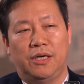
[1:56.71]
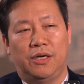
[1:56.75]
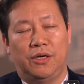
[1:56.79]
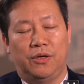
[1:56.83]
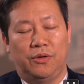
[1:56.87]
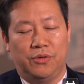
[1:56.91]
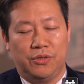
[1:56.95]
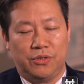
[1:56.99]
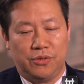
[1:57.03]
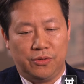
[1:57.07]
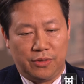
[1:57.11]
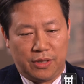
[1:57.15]

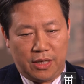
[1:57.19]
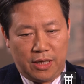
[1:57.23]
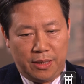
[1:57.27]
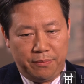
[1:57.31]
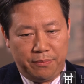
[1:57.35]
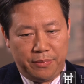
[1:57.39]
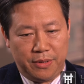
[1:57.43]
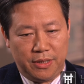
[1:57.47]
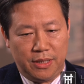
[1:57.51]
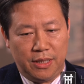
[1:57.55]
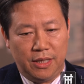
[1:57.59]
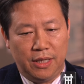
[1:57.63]
And also
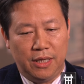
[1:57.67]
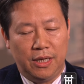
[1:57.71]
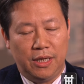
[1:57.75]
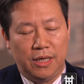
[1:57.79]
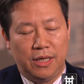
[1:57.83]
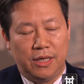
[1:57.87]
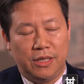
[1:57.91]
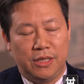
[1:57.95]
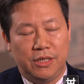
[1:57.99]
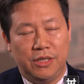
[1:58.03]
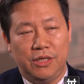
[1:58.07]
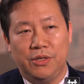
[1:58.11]
can be
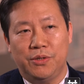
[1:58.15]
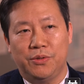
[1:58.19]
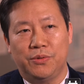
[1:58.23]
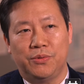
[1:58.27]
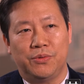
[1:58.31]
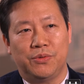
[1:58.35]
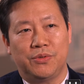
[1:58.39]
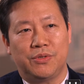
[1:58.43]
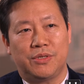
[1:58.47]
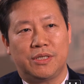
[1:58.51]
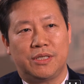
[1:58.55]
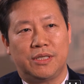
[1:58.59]

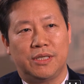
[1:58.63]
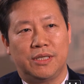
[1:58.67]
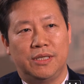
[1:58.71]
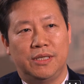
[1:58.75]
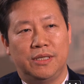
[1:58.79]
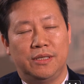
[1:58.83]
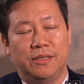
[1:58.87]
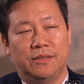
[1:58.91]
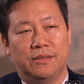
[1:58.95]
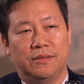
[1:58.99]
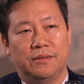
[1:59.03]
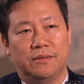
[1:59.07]
used
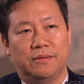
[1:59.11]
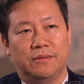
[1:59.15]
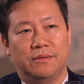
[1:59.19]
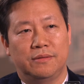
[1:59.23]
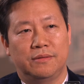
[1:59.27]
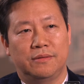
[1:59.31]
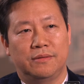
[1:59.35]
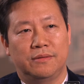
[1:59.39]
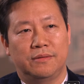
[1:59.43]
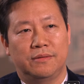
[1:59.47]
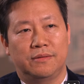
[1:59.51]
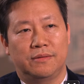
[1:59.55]

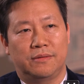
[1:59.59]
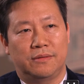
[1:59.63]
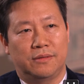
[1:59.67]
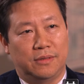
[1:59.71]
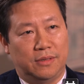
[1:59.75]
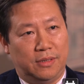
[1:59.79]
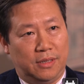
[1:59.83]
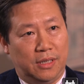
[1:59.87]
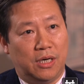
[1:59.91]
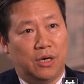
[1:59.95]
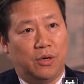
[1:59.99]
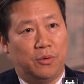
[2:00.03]
in
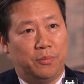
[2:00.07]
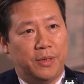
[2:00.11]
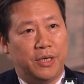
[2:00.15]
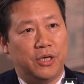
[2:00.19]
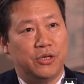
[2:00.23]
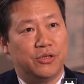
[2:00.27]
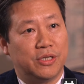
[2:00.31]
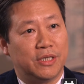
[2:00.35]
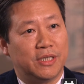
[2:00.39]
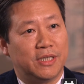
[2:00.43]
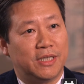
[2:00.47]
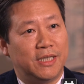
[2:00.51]

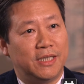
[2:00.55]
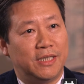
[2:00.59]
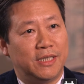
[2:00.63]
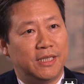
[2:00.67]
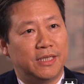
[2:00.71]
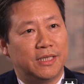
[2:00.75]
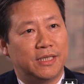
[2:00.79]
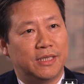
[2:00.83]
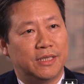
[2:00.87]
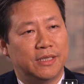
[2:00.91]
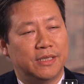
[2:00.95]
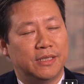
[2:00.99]
outpatient
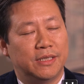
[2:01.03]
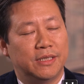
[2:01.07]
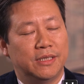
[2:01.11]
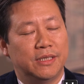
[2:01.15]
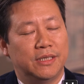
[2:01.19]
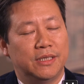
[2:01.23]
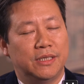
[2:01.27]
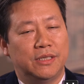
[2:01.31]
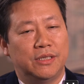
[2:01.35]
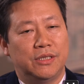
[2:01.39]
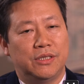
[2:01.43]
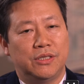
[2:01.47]
clinic.
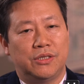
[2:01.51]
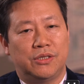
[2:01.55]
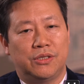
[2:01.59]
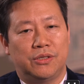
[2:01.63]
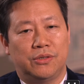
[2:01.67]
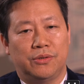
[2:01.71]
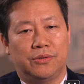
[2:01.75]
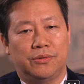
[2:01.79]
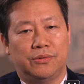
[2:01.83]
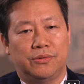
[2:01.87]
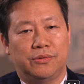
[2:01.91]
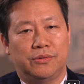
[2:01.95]

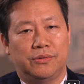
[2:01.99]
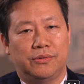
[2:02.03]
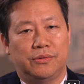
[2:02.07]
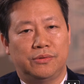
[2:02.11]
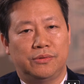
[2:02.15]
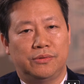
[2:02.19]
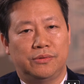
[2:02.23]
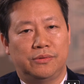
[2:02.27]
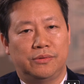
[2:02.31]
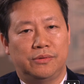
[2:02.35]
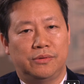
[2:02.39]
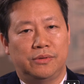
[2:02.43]

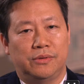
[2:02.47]
So